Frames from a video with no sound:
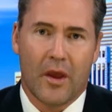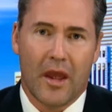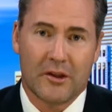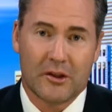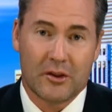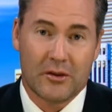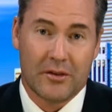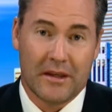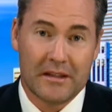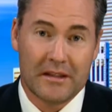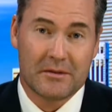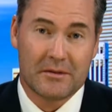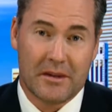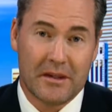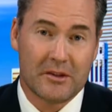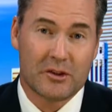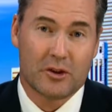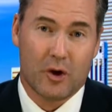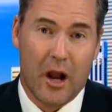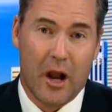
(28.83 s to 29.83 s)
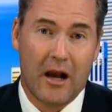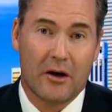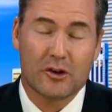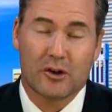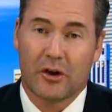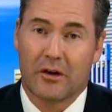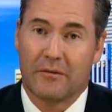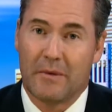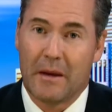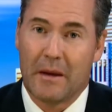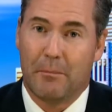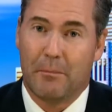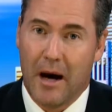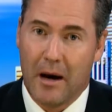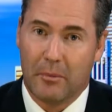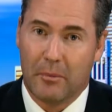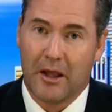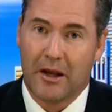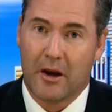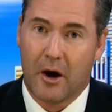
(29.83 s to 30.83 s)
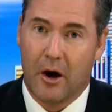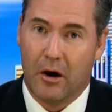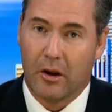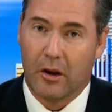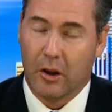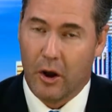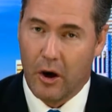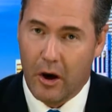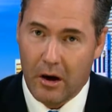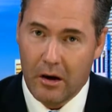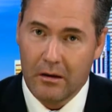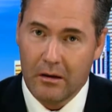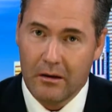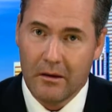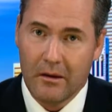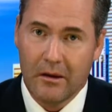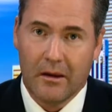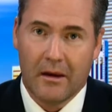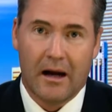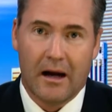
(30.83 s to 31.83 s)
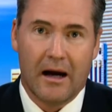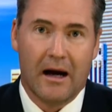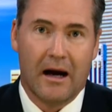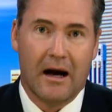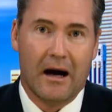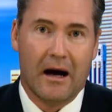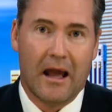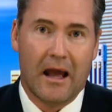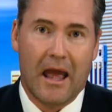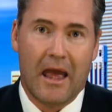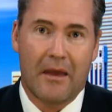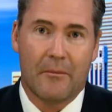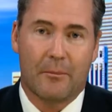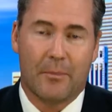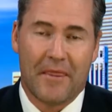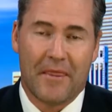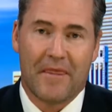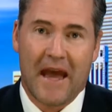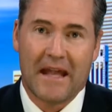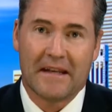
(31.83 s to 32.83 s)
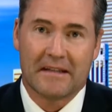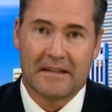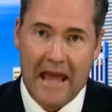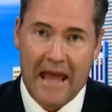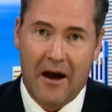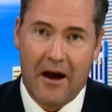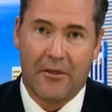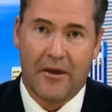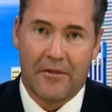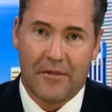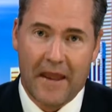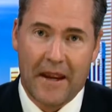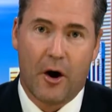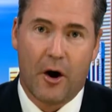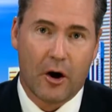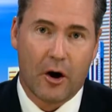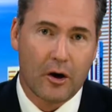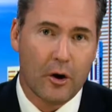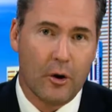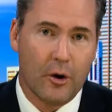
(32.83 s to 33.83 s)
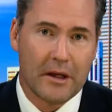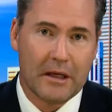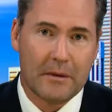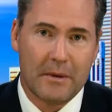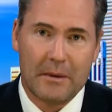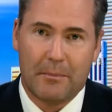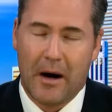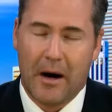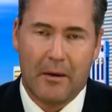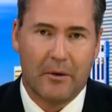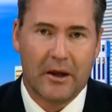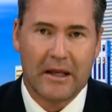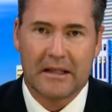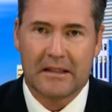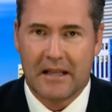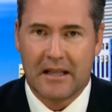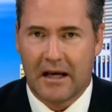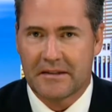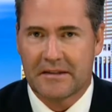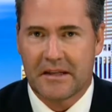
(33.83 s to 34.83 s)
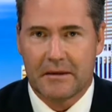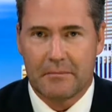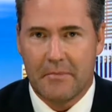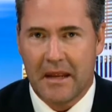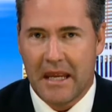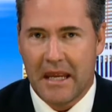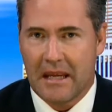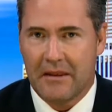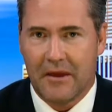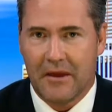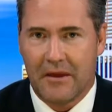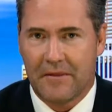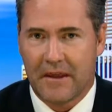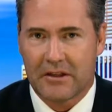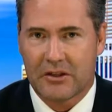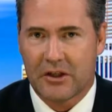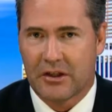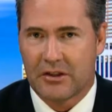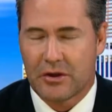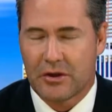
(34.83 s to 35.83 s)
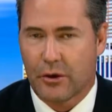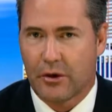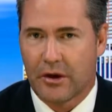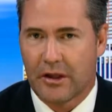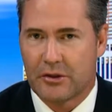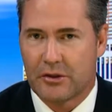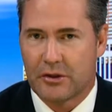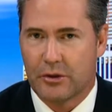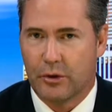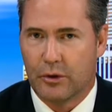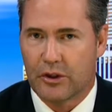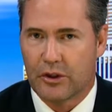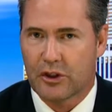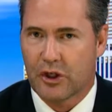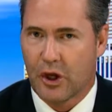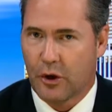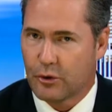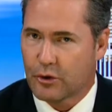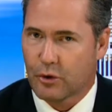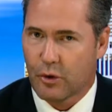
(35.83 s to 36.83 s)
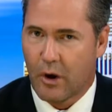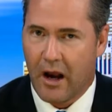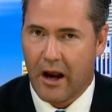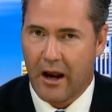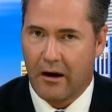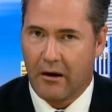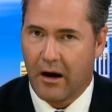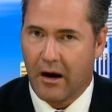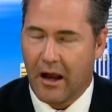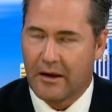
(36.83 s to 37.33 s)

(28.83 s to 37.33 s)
These trials should have been public all along, but that now that they are going to be public doesn't mean that this can turn into a show trial.